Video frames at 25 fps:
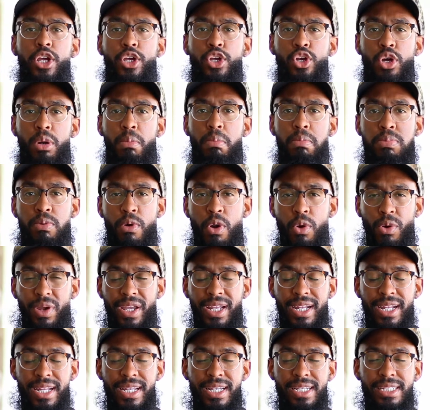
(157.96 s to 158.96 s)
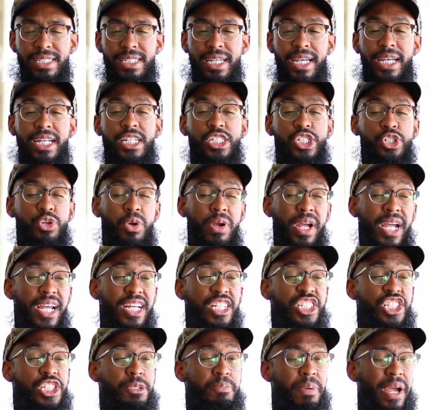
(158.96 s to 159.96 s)
Your brokenness and
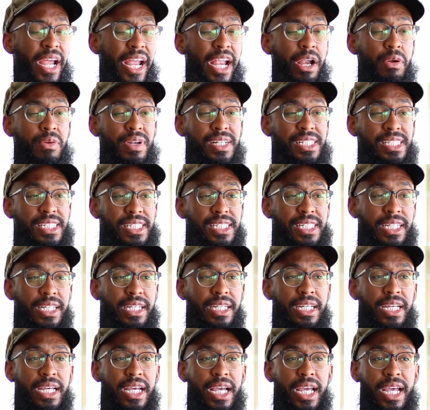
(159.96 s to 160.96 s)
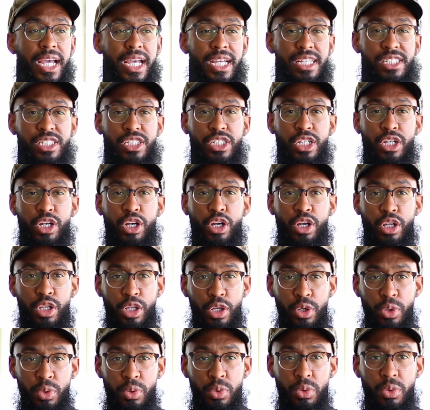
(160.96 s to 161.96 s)
transparency is the
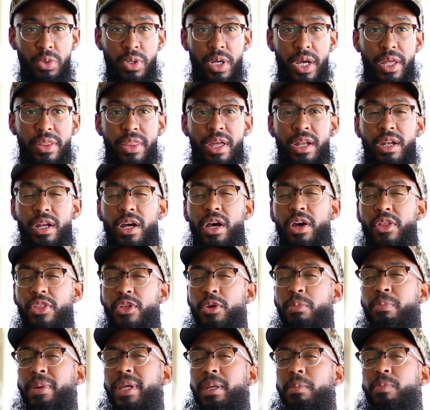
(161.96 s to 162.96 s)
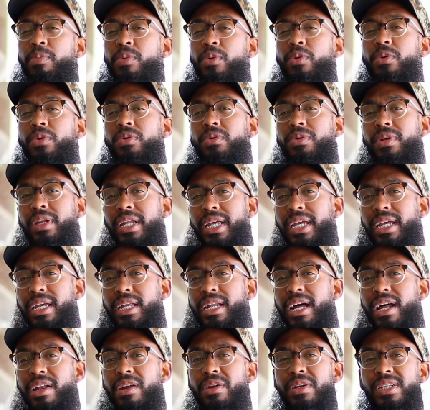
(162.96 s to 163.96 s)
glue that other people
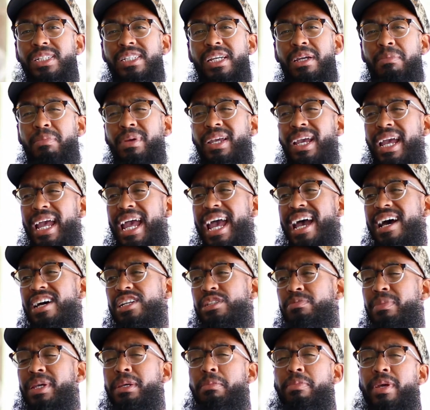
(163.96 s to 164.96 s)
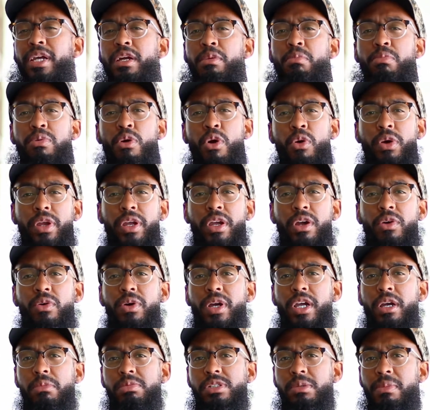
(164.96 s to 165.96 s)
need. I know you're saying, B.A., how's me being broken
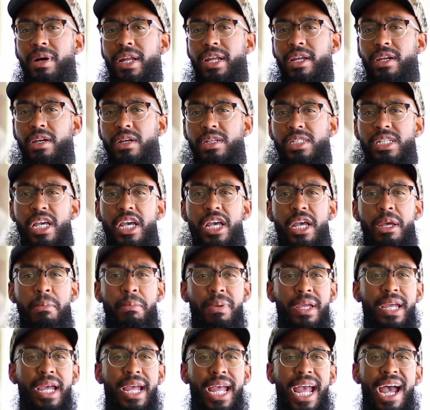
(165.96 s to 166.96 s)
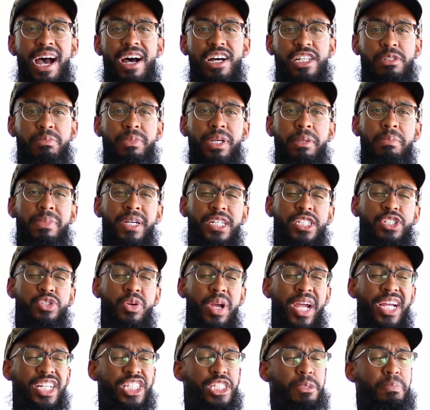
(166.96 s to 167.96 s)
gonna help somebody else? B.A., how's me being
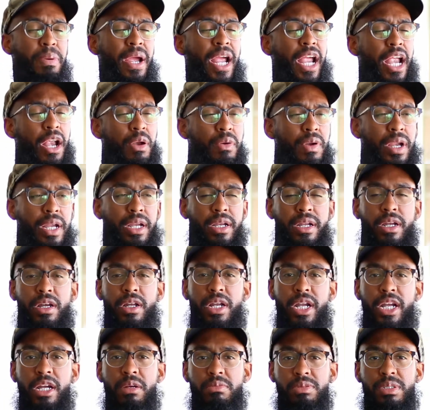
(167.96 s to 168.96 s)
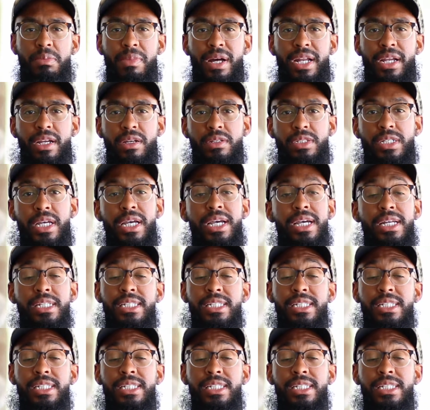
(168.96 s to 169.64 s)
transparent gonna help somebody else?